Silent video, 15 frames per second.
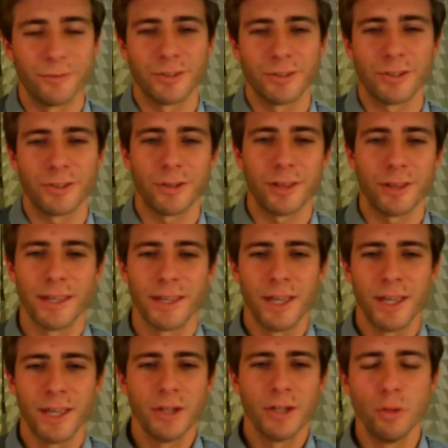So,
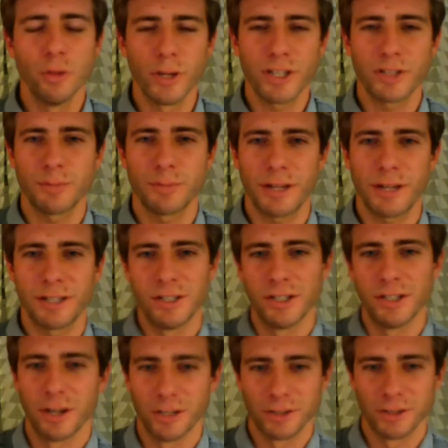you expect
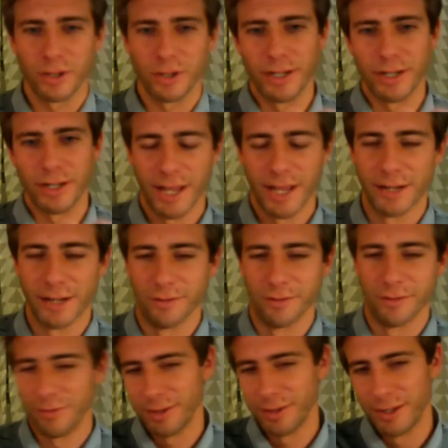DeAndre to kind of
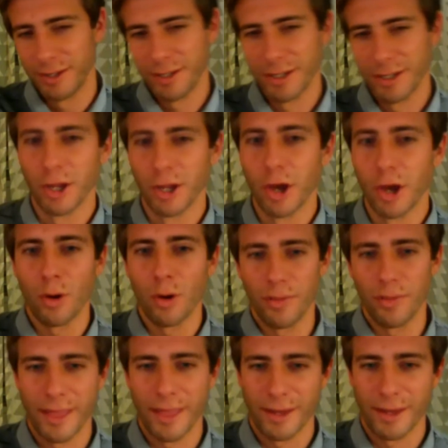go
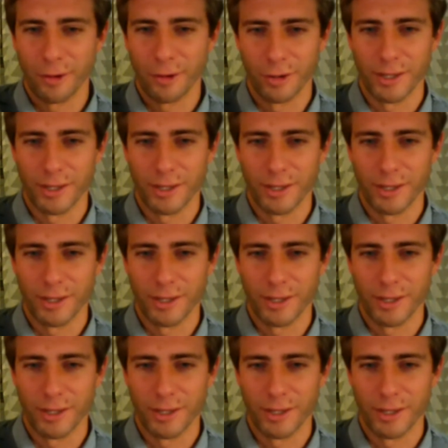on that arc.